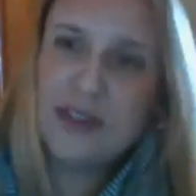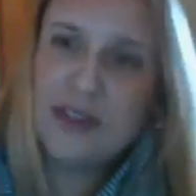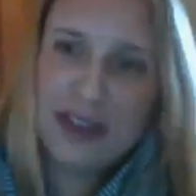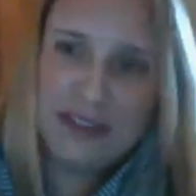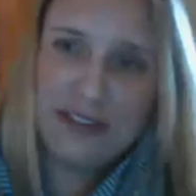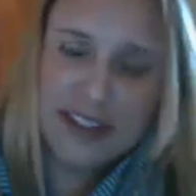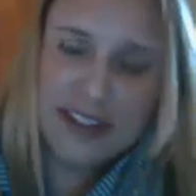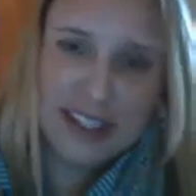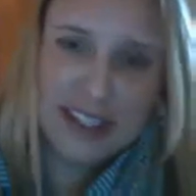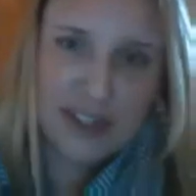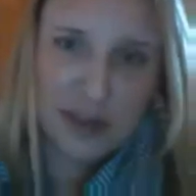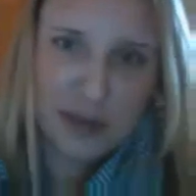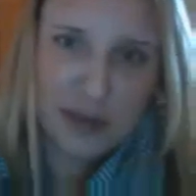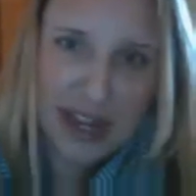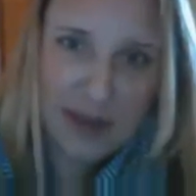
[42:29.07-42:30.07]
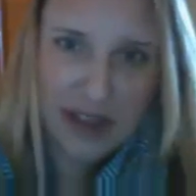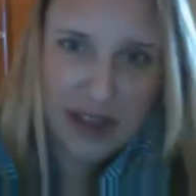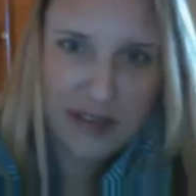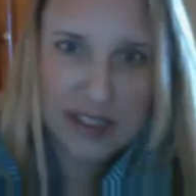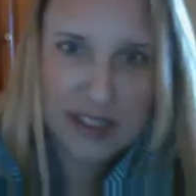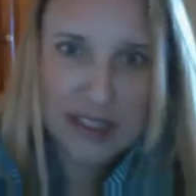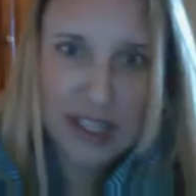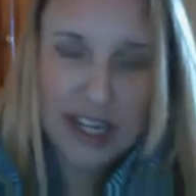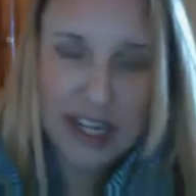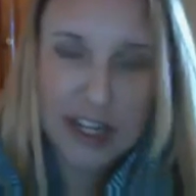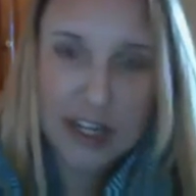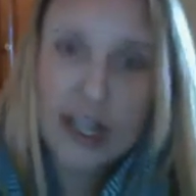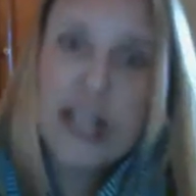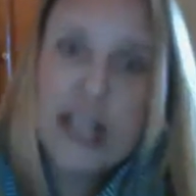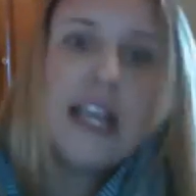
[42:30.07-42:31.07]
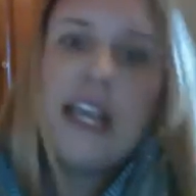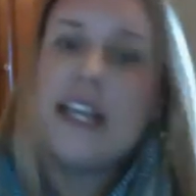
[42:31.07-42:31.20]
so that my friends can remind me of this later,